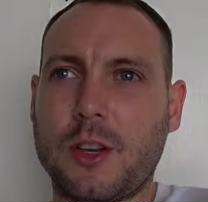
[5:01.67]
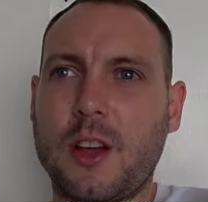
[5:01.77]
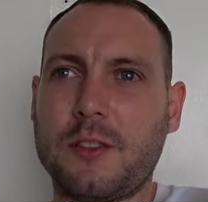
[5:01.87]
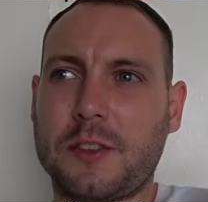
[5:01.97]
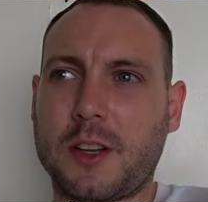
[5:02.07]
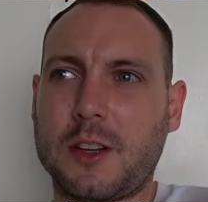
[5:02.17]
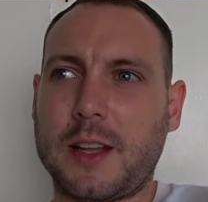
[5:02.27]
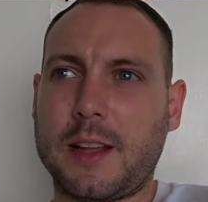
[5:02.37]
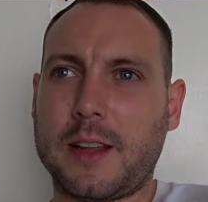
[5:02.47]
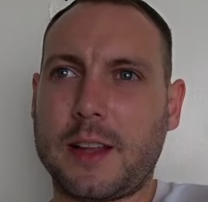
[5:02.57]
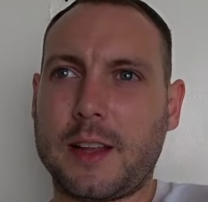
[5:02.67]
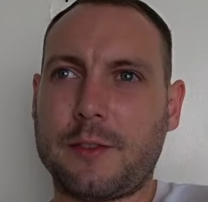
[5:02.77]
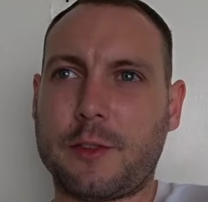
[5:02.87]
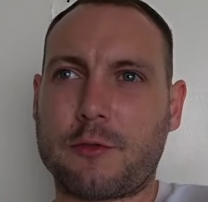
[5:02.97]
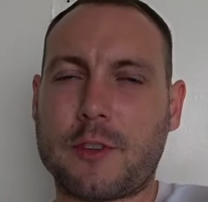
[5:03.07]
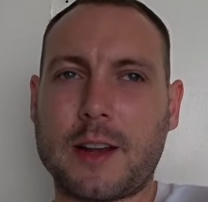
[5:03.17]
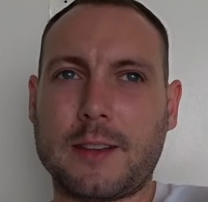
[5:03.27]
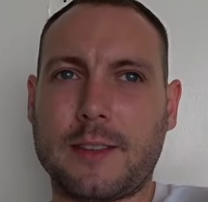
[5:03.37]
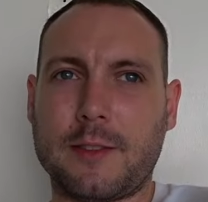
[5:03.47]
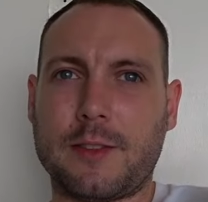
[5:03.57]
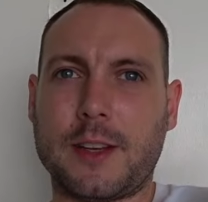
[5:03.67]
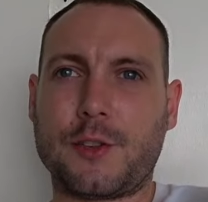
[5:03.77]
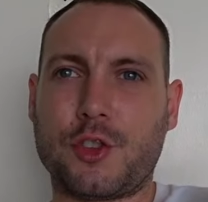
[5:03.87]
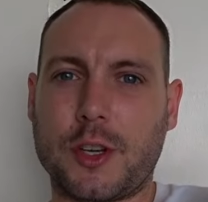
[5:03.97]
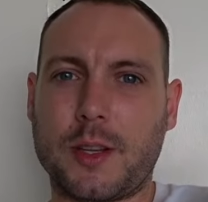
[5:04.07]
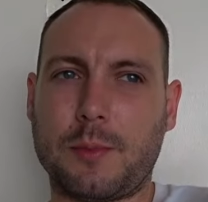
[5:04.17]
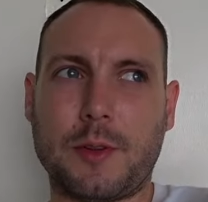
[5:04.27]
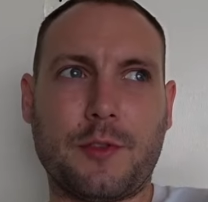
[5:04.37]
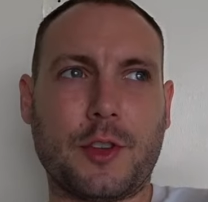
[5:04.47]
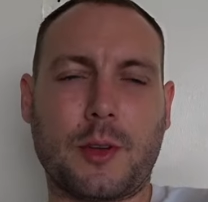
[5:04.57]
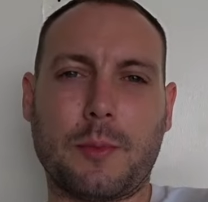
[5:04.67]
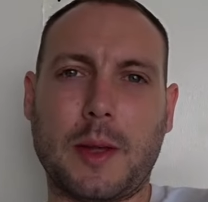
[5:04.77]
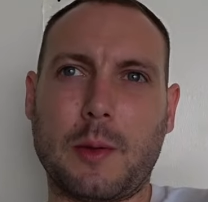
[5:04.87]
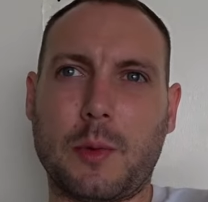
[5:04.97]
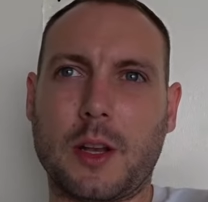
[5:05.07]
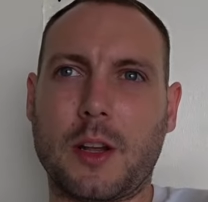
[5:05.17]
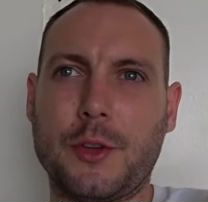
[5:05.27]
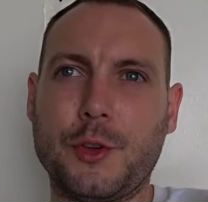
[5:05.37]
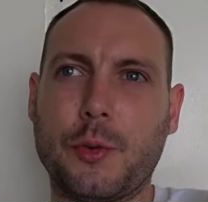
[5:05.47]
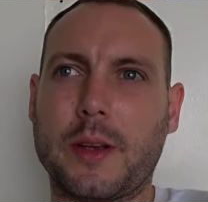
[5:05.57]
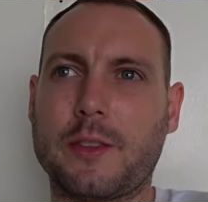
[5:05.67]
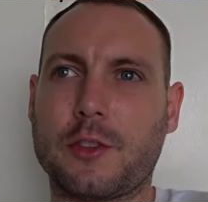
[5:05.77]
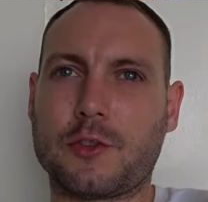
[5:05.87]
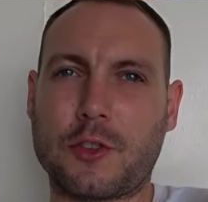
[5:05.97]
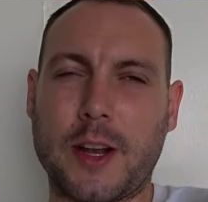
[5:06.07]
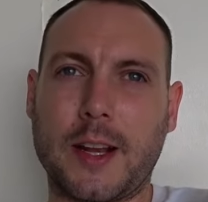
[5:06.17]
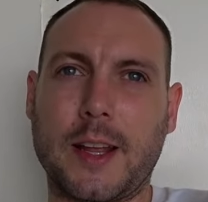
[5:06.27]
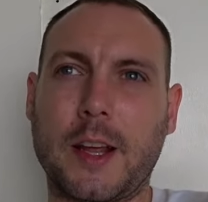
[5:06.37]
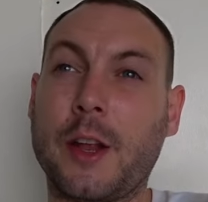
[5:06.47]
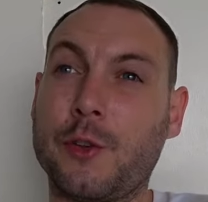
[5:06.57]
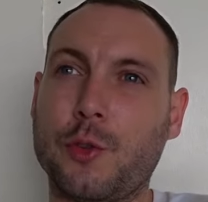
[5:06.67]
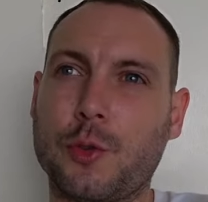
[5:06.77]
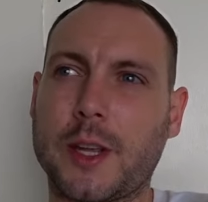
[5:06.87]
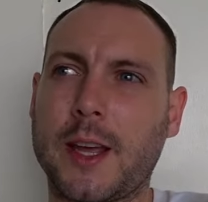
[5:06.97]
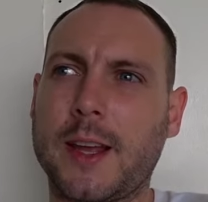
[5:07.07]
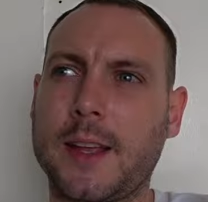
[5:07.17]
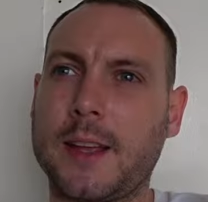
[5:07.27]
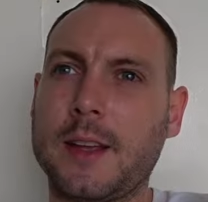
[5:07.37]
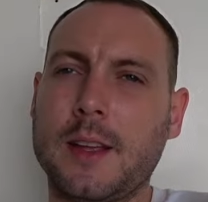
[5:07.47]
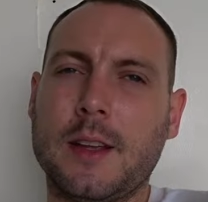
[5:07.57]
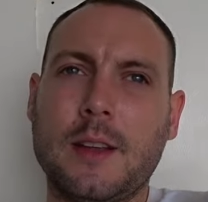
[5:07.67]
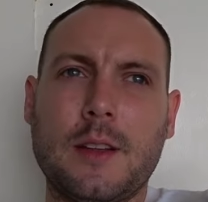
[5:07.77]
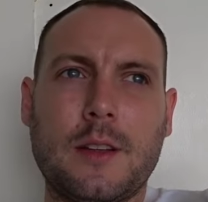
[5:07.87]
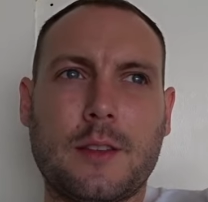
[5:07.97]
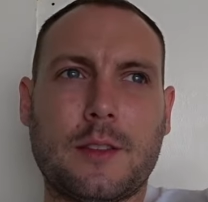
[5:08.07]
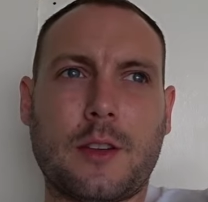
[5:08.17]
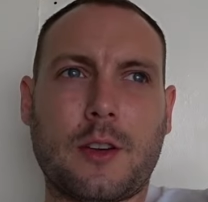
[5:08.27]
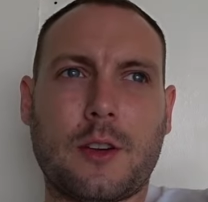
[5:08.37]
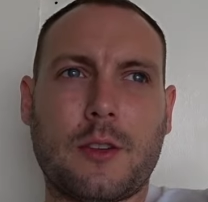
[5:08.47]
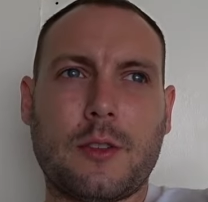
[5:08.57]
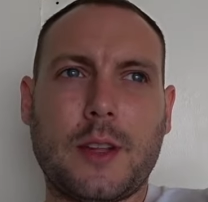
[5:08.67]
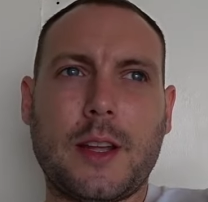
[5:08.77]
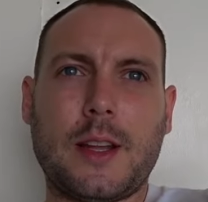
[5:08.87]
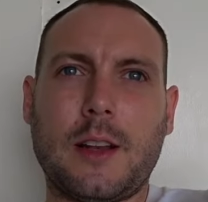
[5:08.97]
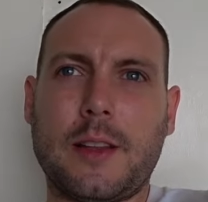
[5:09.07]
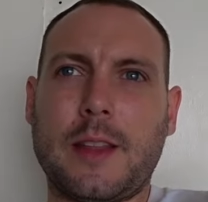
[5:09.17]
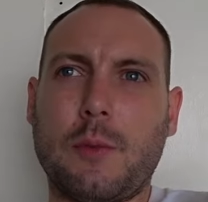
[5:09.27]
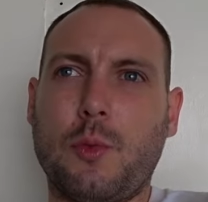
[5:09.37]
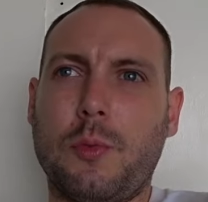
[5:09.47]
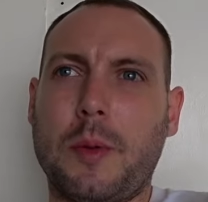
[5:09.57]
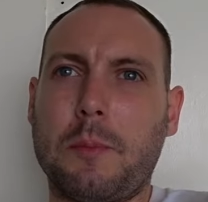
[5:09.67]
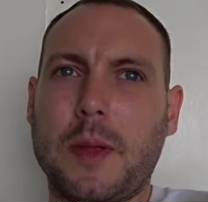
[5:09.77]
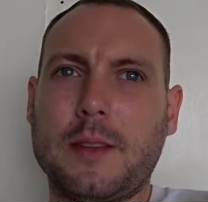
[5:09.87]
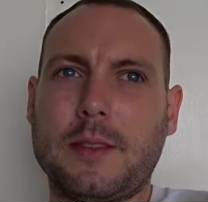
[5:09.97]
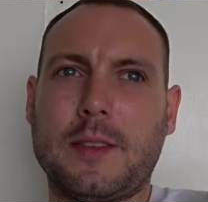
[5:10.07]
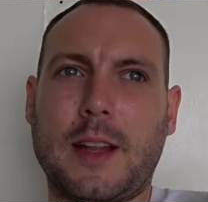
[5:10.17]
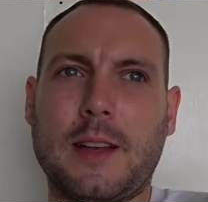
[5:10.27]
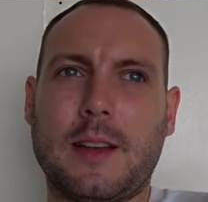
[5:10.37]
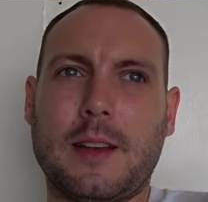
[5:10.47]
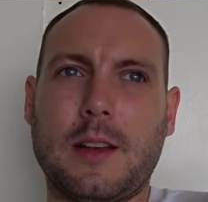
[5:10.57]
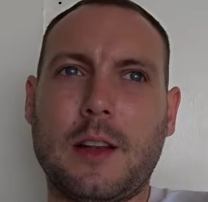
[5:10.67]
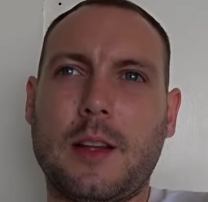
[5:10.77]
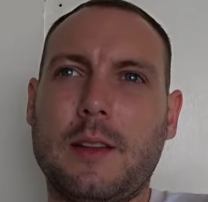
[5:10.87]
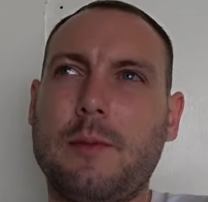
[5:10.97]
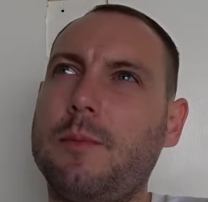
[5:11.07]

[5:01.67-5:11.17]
lifestyle out here for relatively cheap if you compare with like US, Australia and UK. So yeah, like that will be missed, and like